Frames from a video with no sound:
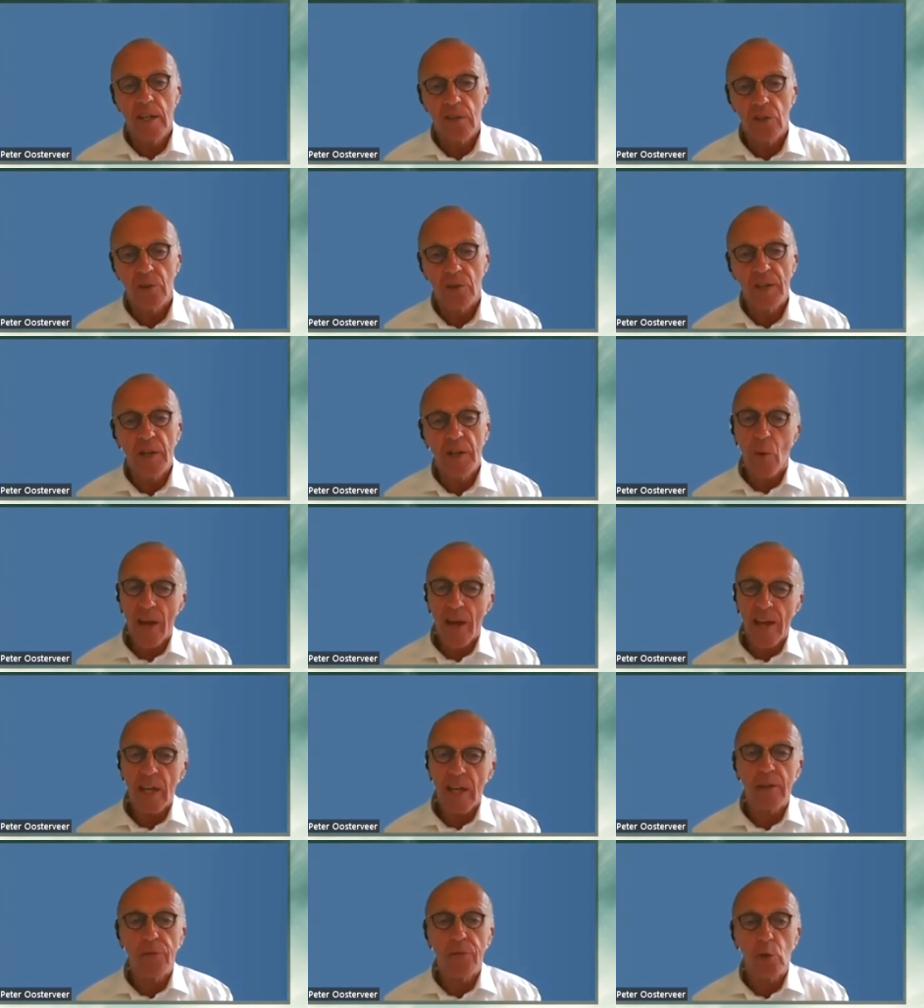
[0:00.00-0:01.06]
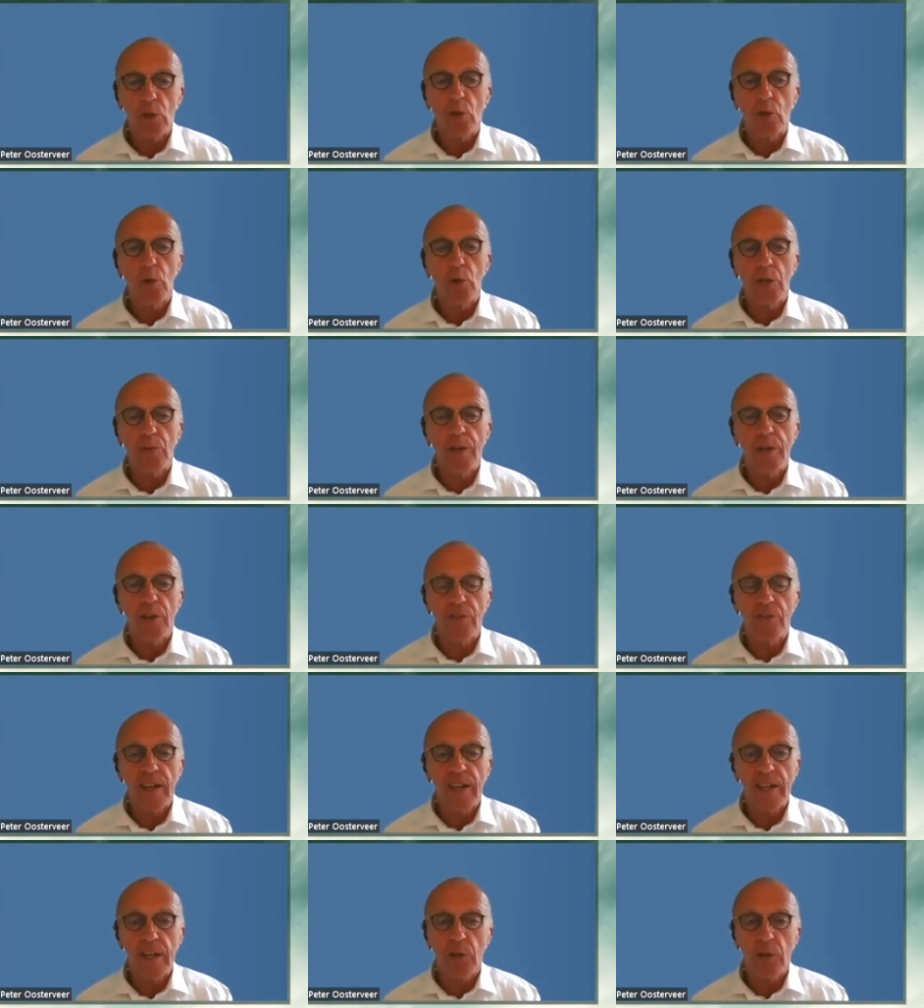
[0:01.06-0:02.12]
So in a way, in the fourth quarter, we
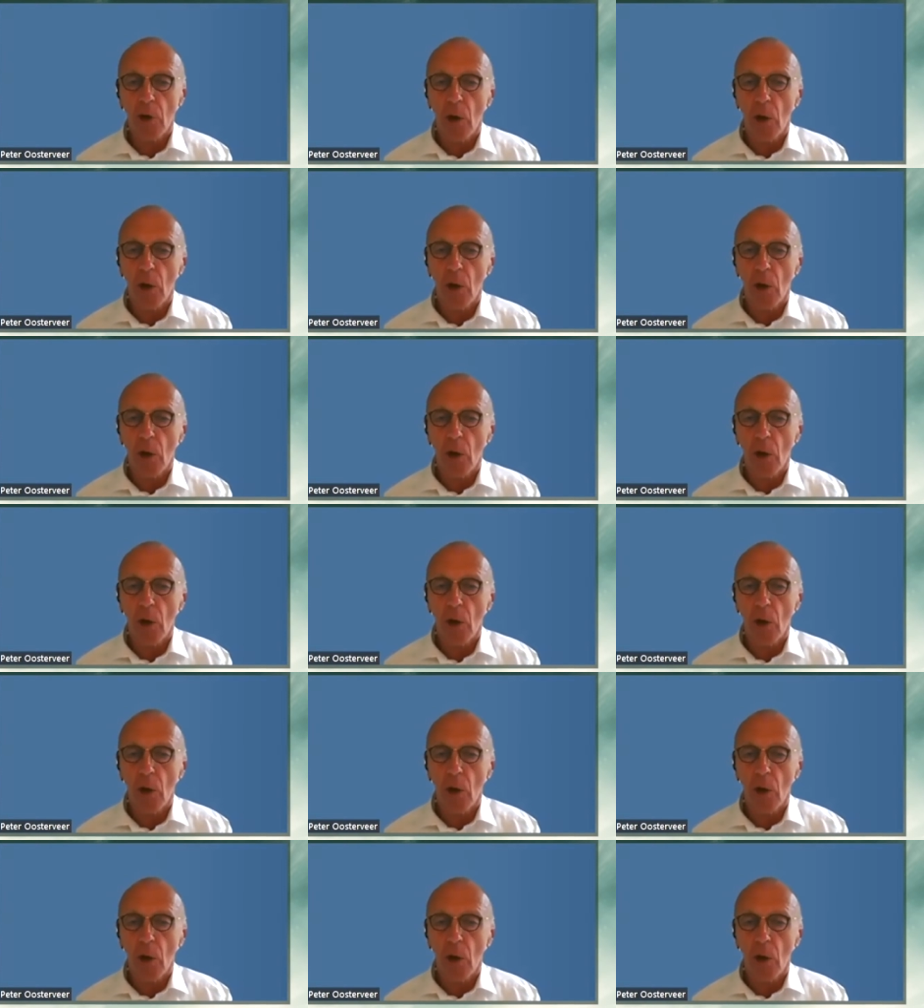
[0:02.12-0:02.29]
already on